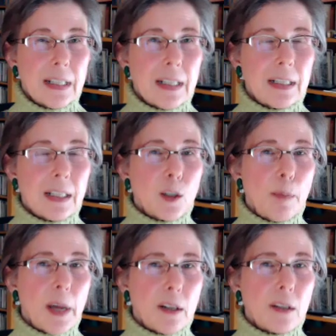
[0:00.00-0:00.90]
a little
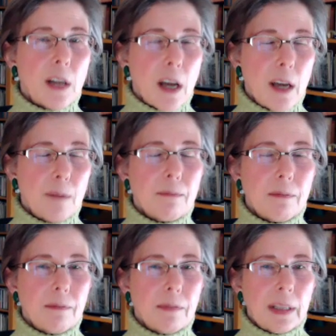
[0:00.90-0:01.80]
better time
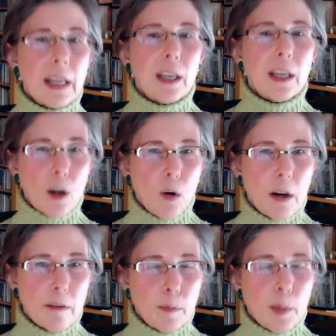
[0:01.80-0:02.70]
letting go
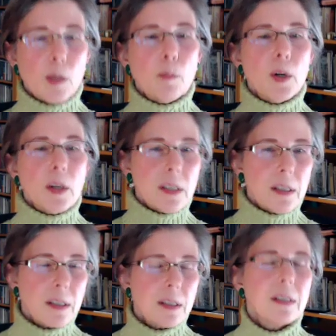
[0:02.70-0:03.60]
of. But the
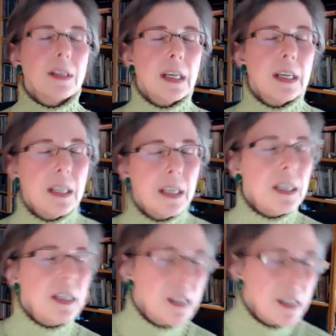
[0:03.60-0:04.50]
books
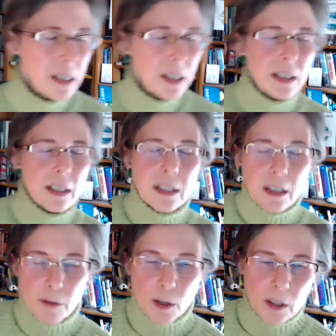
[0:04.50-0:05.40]
is
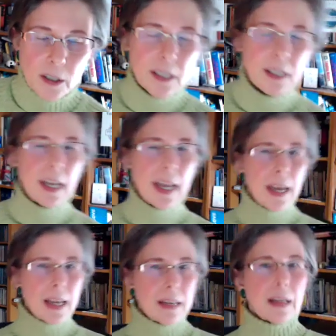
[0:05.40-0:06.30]
difficult.
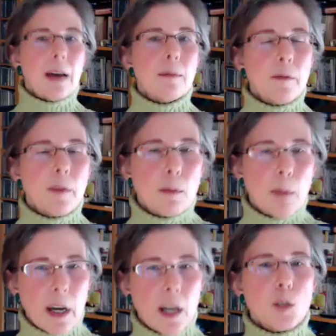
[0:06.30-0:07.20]
And I'm afraid
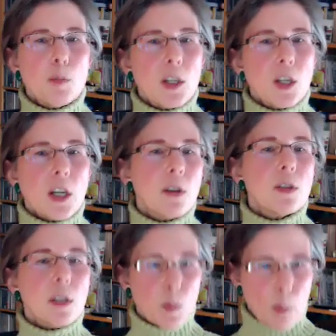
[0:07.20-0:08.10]
my husband shares
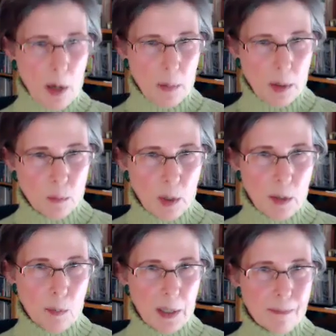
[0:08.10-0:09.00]
this problem with
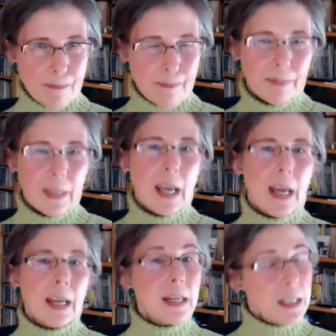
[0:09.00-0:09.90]
me.
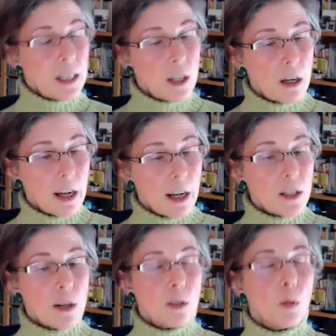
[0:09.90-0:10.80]
And I
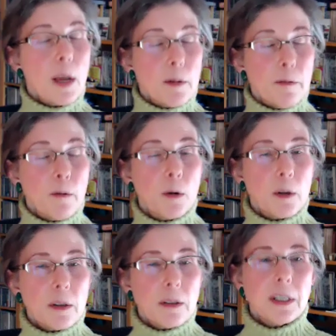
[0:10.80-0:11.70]
started way
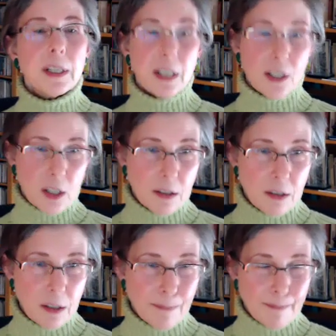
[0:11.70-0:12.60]
before teenage years.